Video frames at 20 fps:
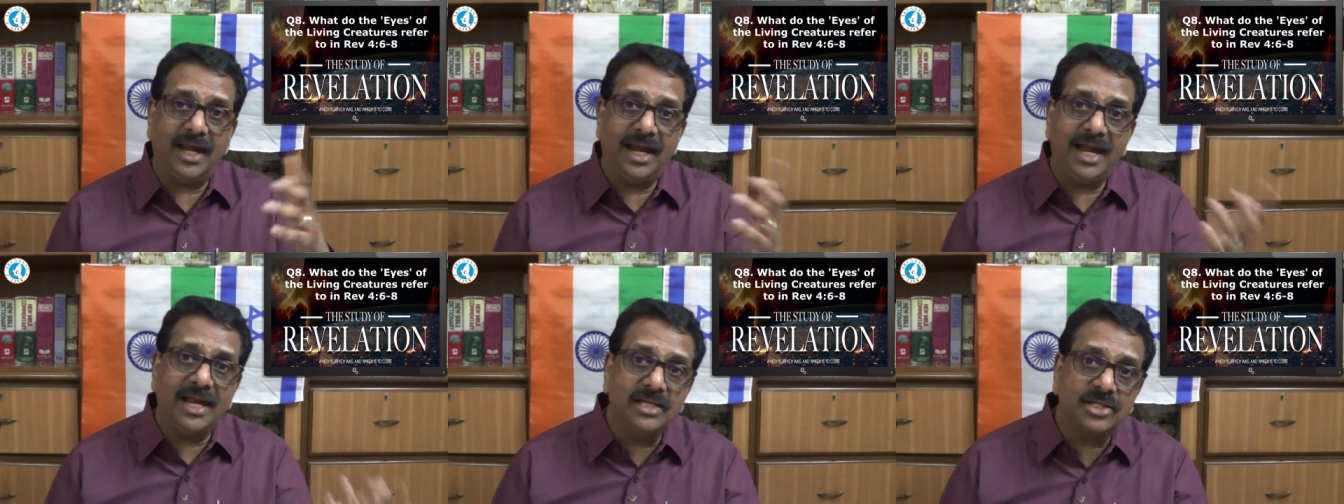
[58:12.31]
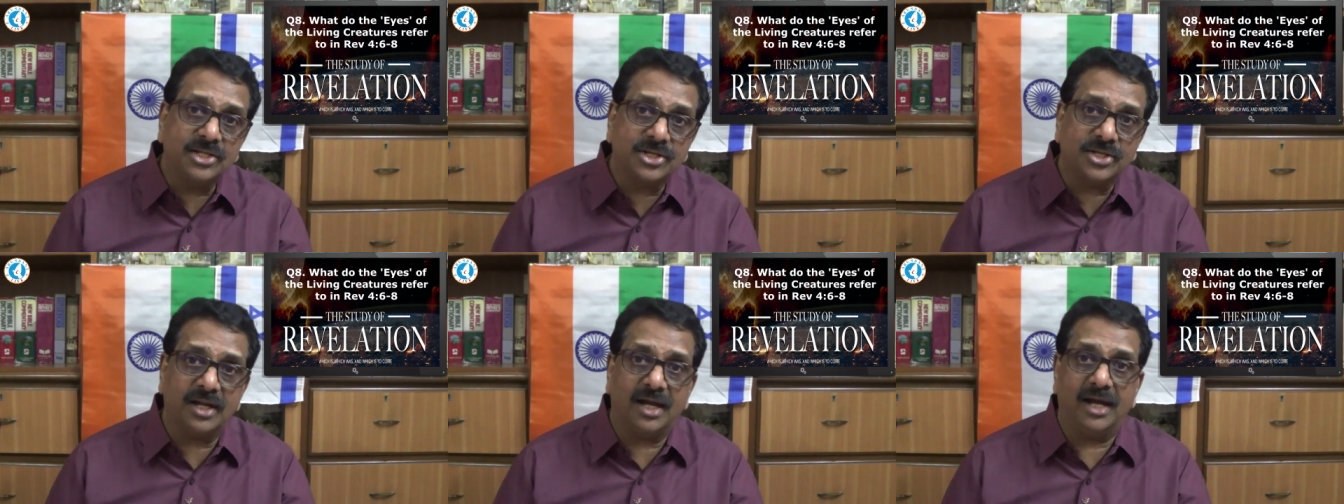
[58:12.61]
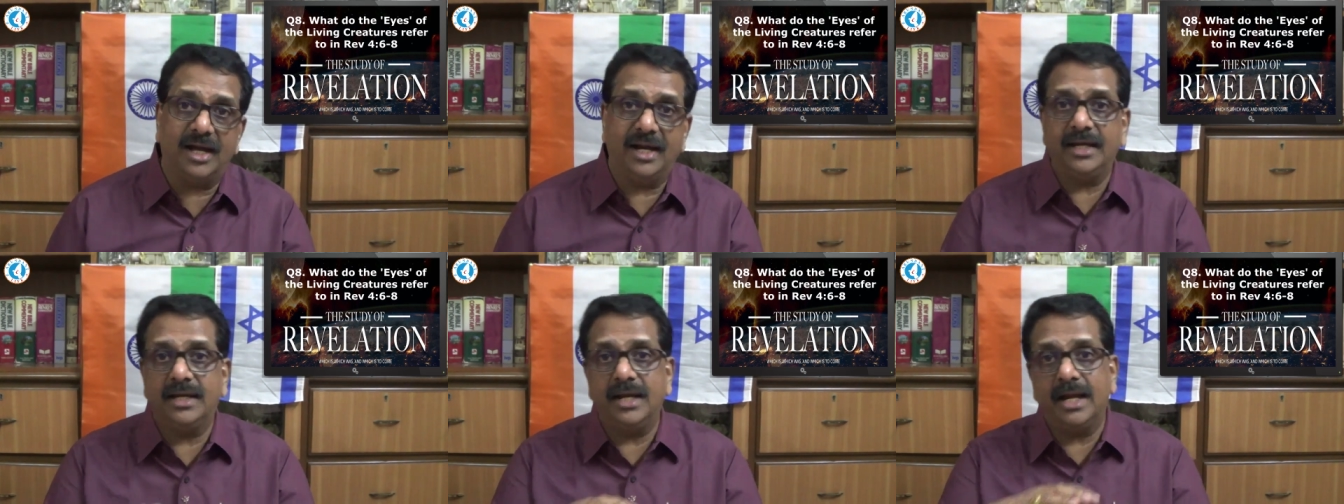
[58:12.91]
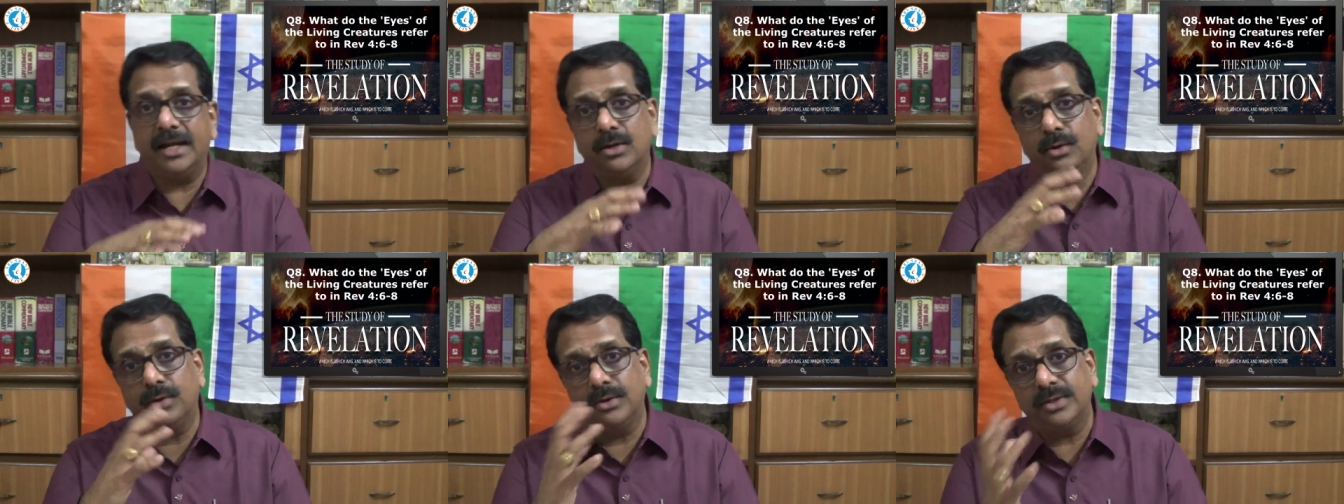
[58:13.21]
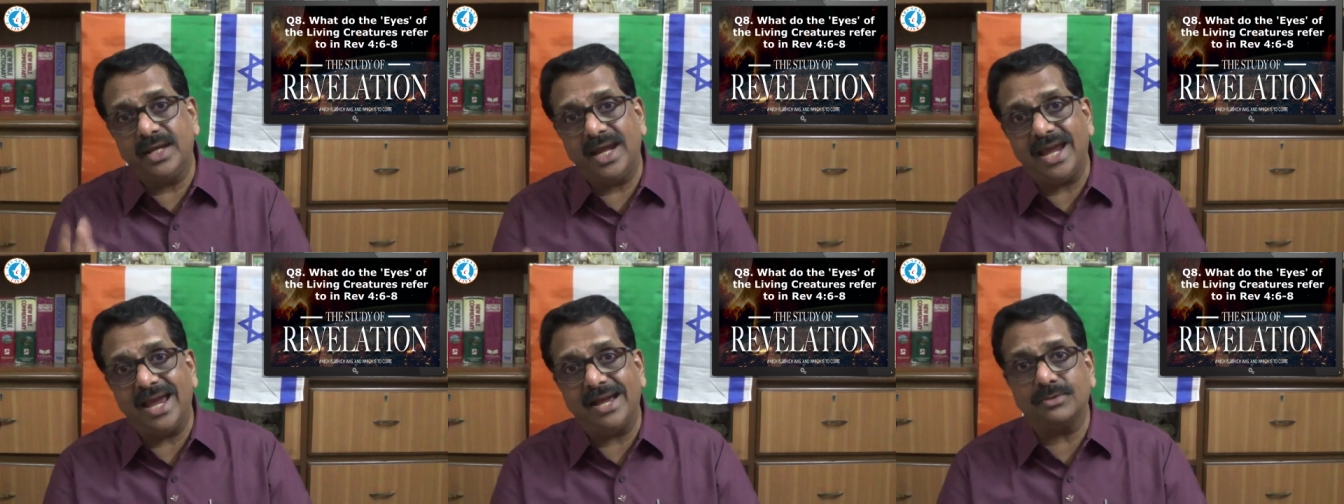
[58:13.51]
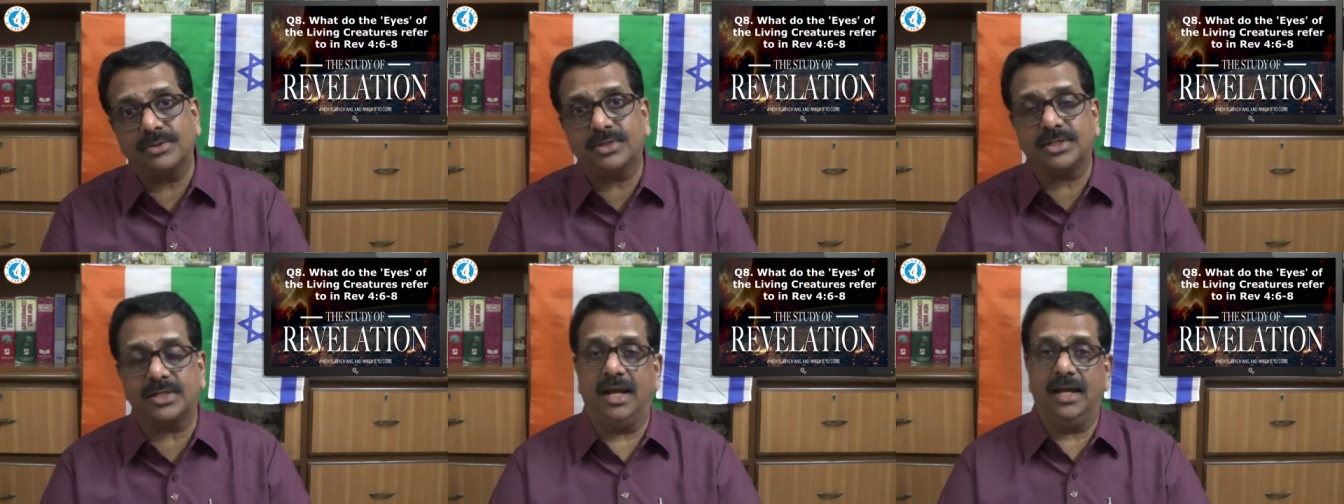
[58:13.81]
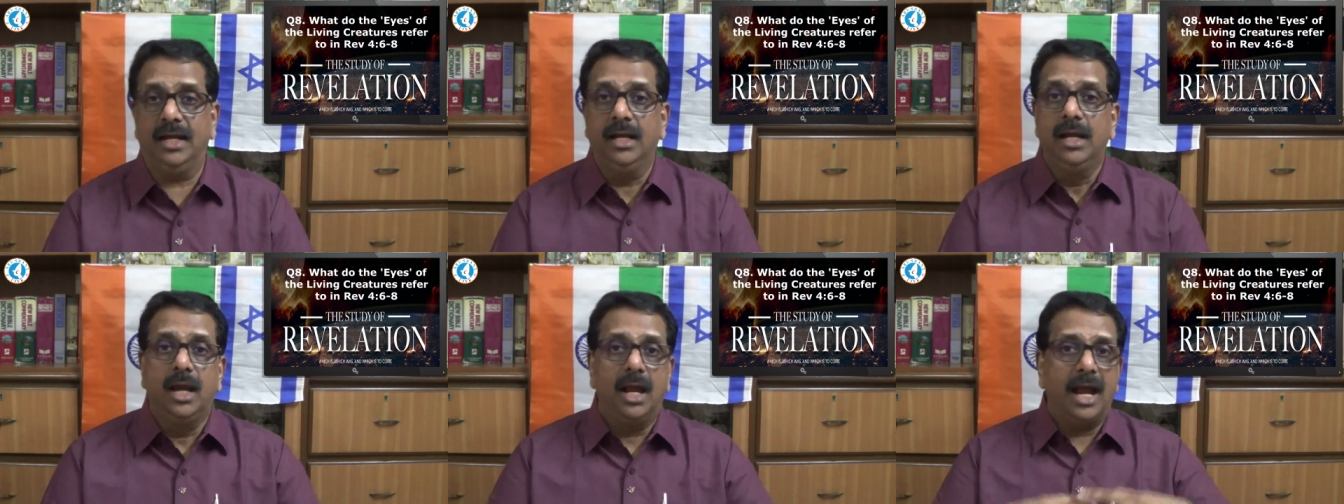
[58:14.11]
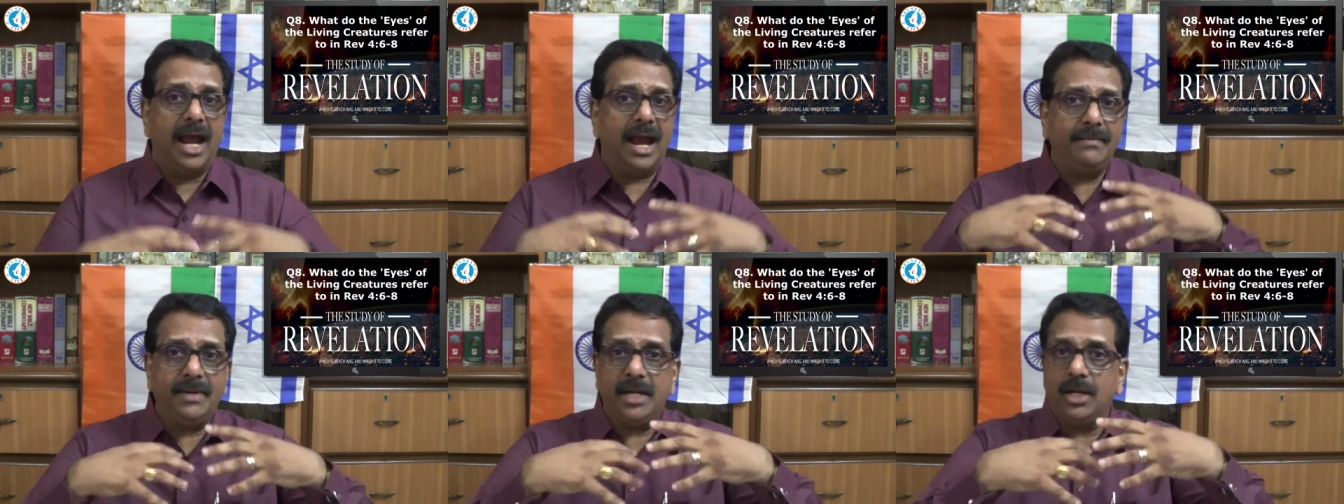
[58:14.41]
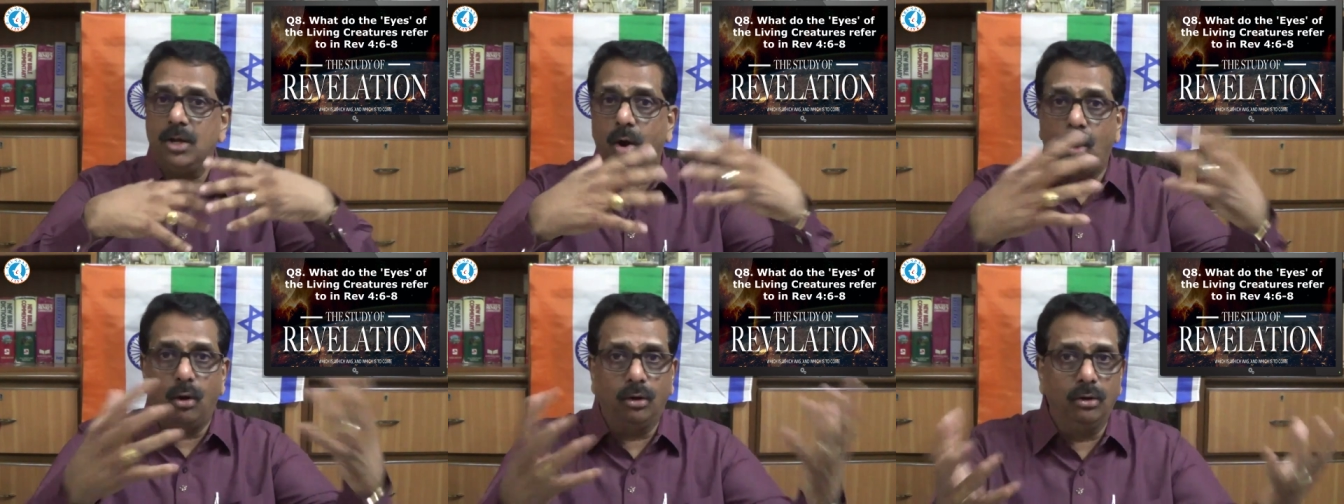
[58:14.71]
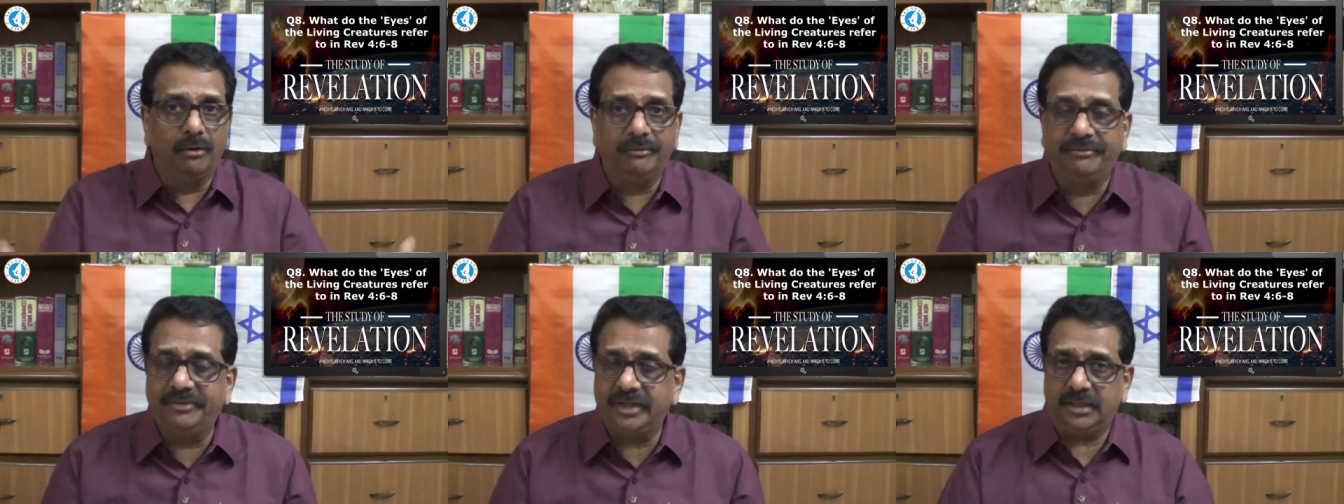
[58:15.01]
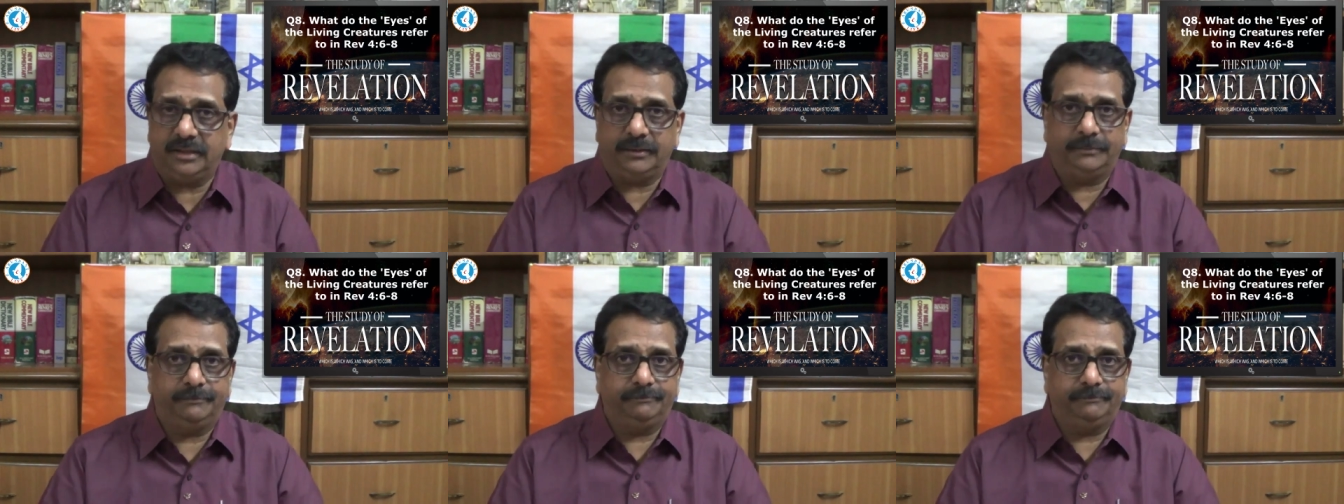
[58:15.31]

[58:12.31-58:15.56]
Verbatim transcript: inside and on the outside. I mean, all over.